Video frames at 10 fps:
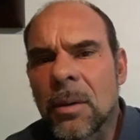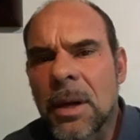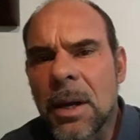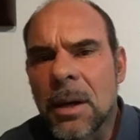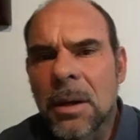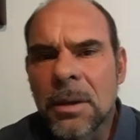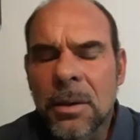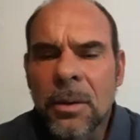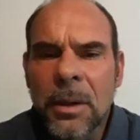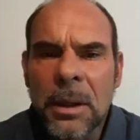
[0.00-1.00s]
keen on
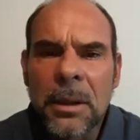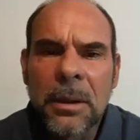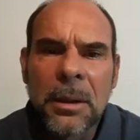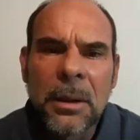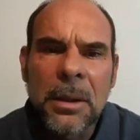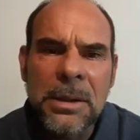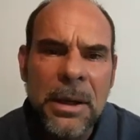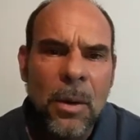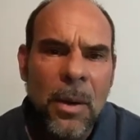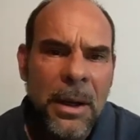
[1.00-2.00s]
doing because I
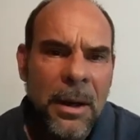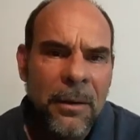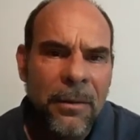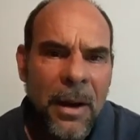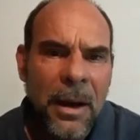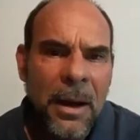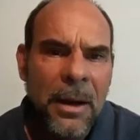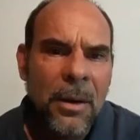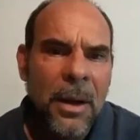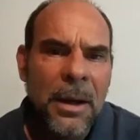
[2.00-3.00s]
don't want to get fat. I
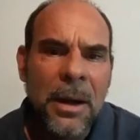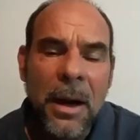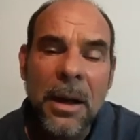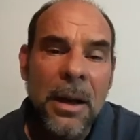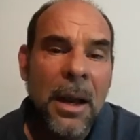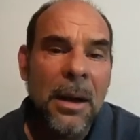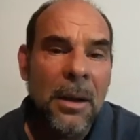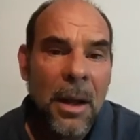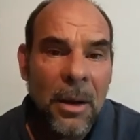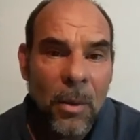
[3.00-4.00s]
know that I can gain a
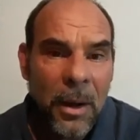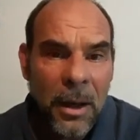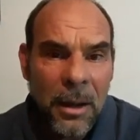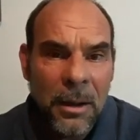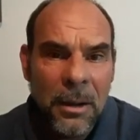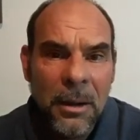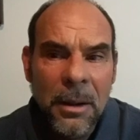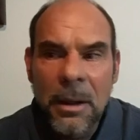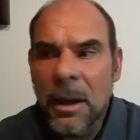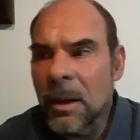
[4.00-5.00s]
lot of weight,
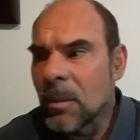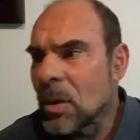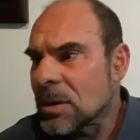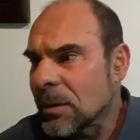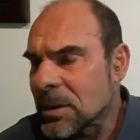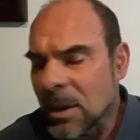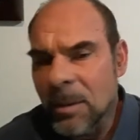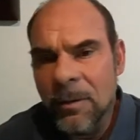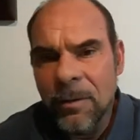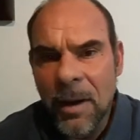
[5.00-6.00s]
and most of it's going to
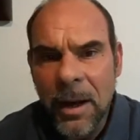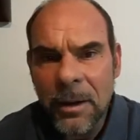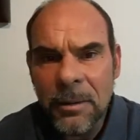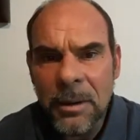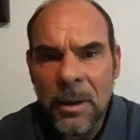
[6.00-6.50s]
be fat.